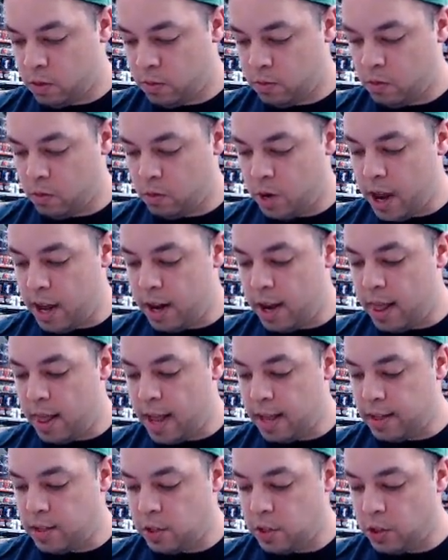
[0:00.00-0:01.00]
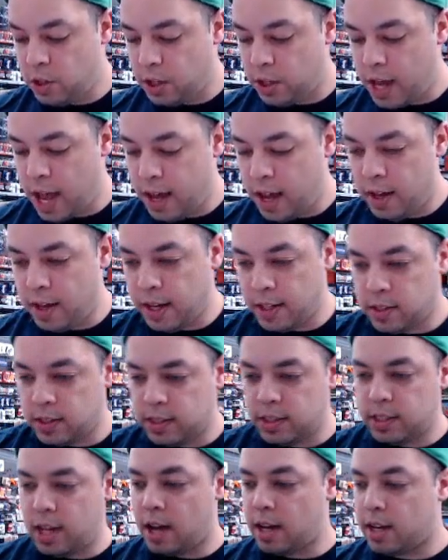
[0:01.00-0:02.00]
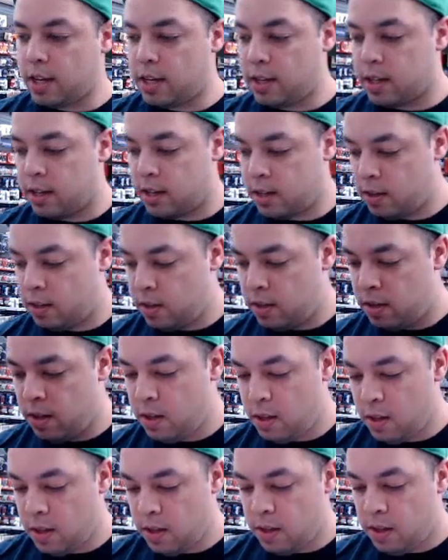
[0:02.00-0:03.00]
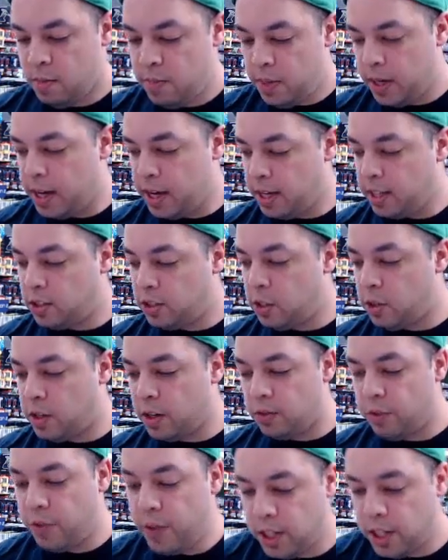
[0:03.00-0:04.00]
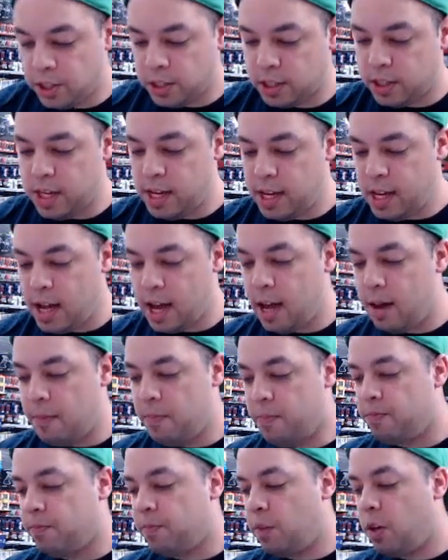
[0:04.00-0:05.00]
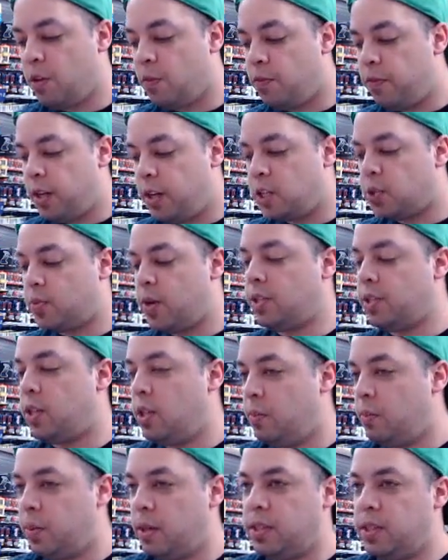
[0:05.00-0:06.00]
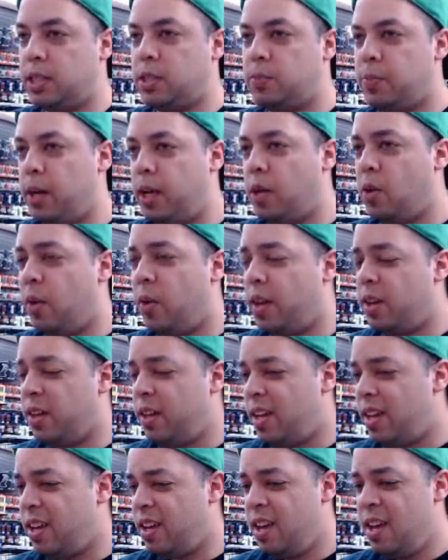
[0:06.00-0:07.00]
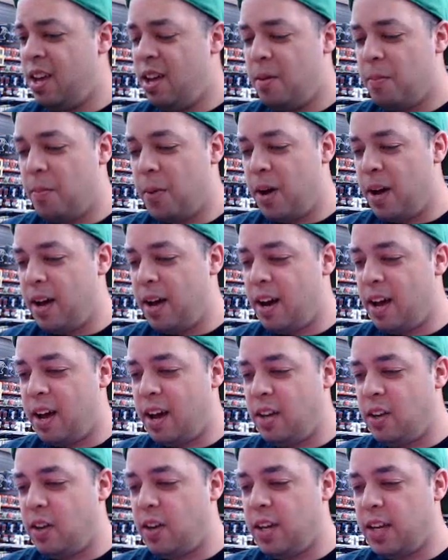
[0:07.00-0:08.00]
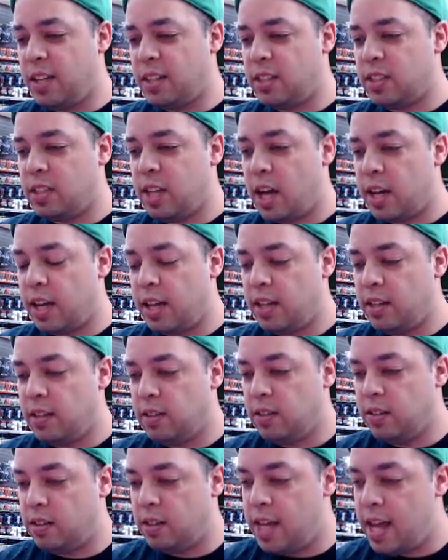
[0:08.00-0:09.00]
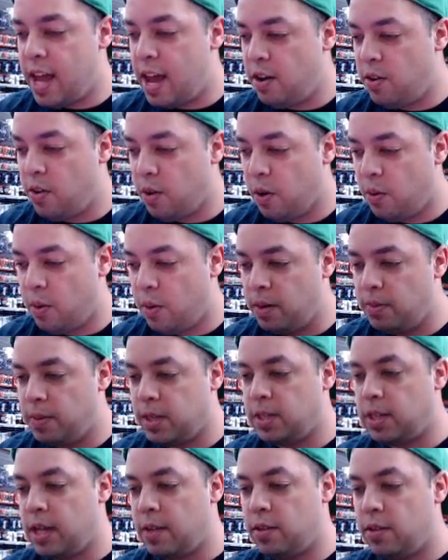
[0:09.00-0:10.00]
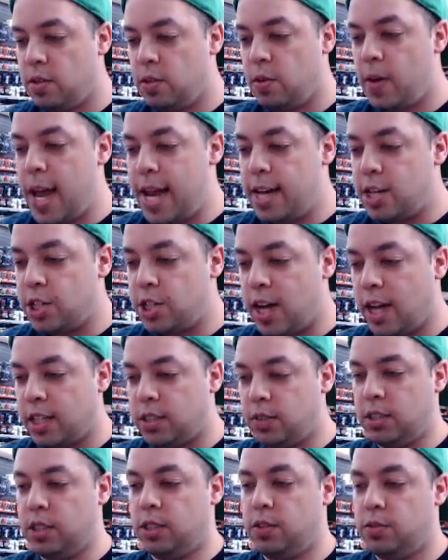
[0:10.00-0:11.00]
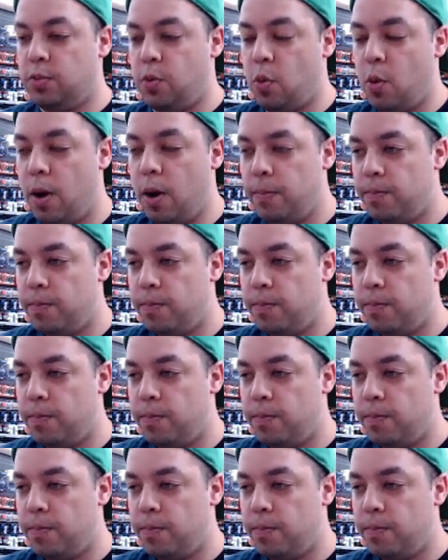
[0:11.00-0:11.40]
Right, and that's usually how you get stuck. Because you can finish Rescue the Princess pretty quickly, but you can get stuck in the Endor one because you have to do 8 shots versus 4.